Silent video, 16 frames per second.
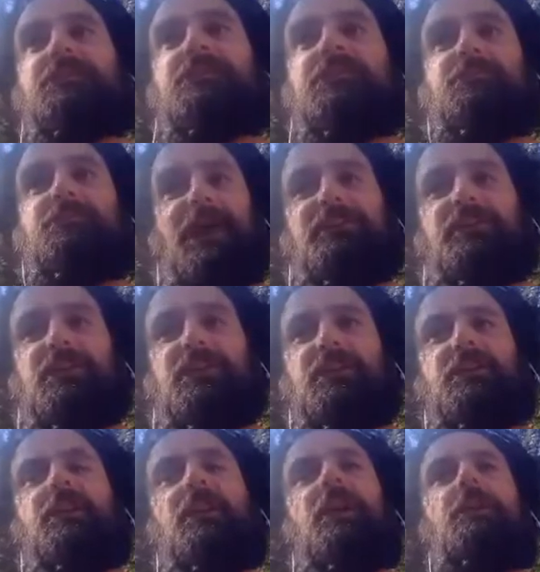
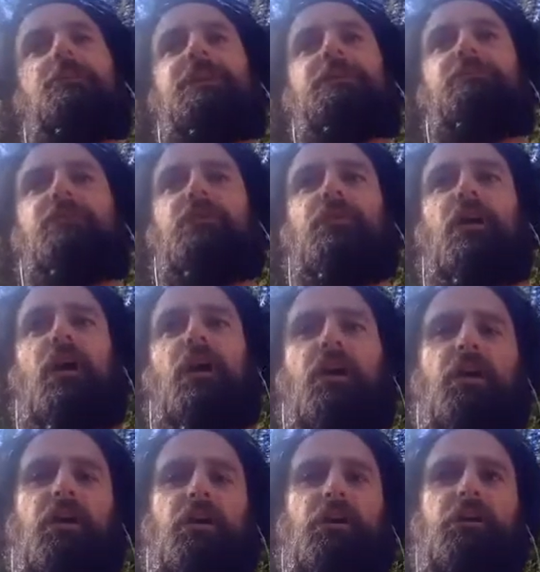especially,
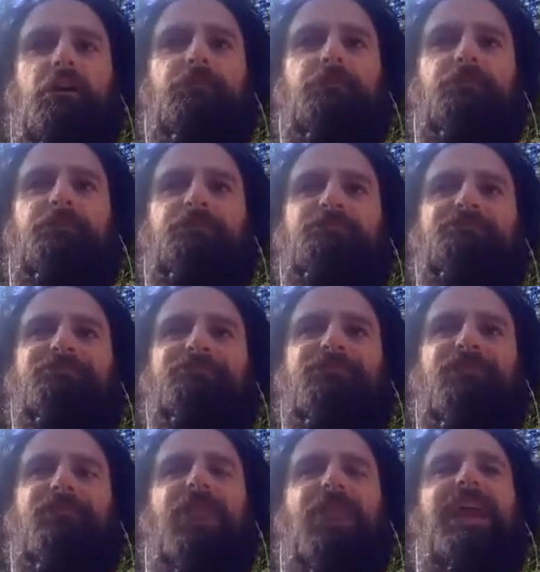people
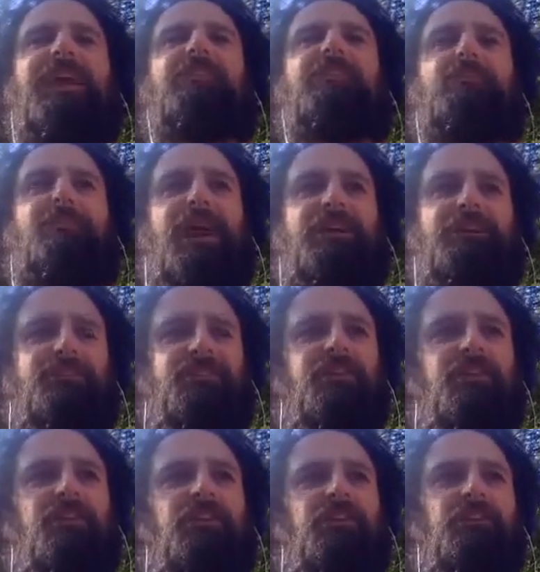expect to
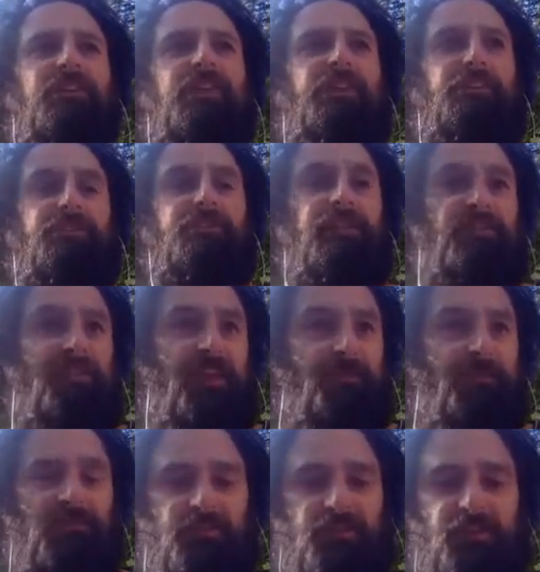hear either DJ
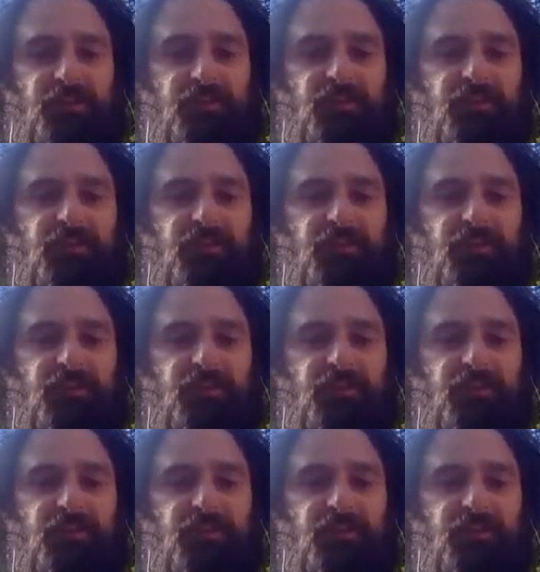music,